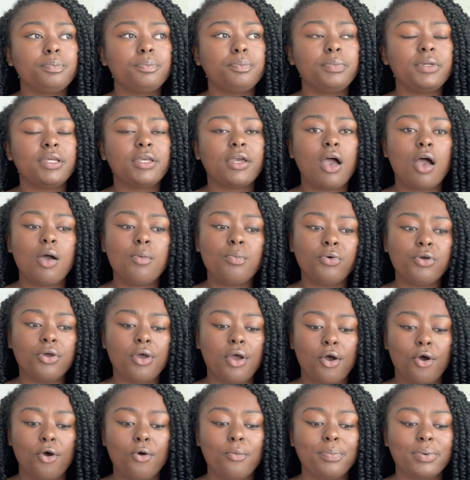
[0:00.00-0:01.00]
become
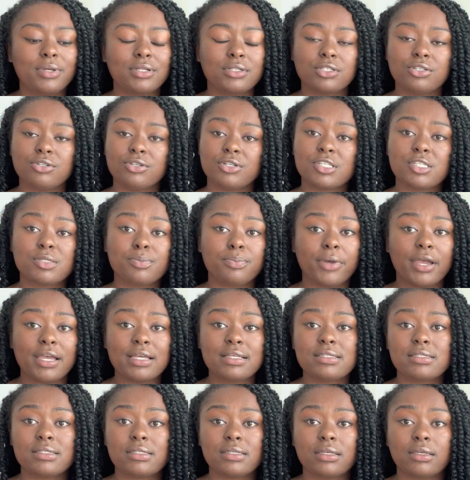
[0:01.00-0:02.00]
more open to
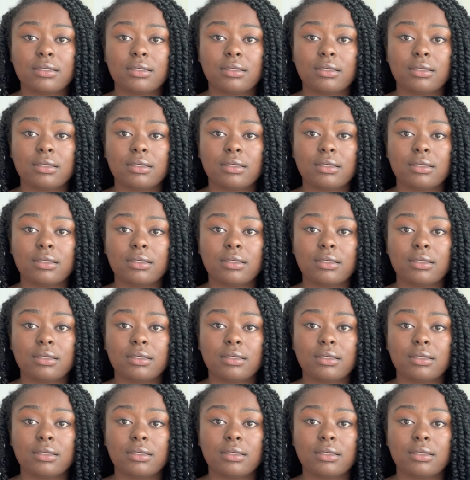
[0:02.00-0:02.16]
expressing,